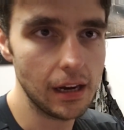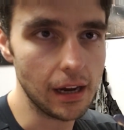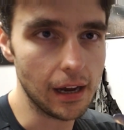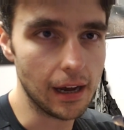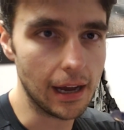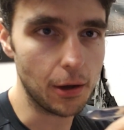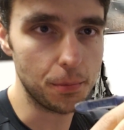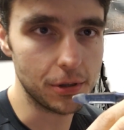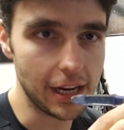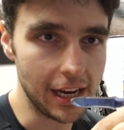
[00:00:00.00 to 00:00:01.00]
Uh, I'll
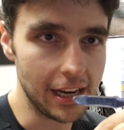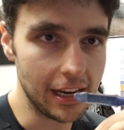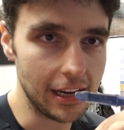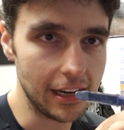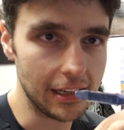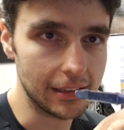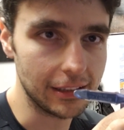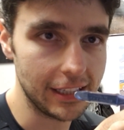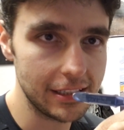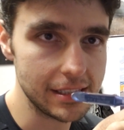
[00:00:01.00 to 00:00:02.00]
put a
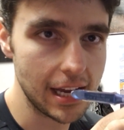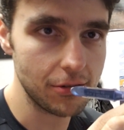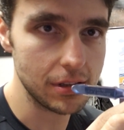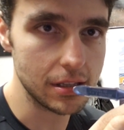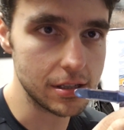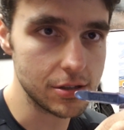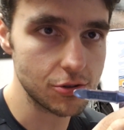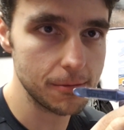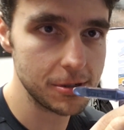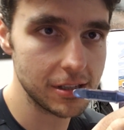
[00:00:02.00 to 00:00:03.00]
link down in the
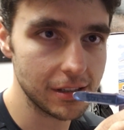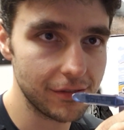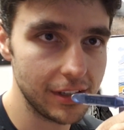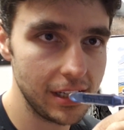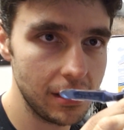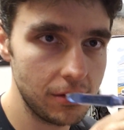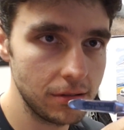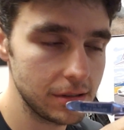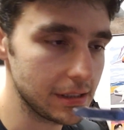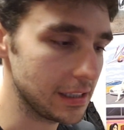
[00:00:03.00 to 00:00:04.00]
description of the video to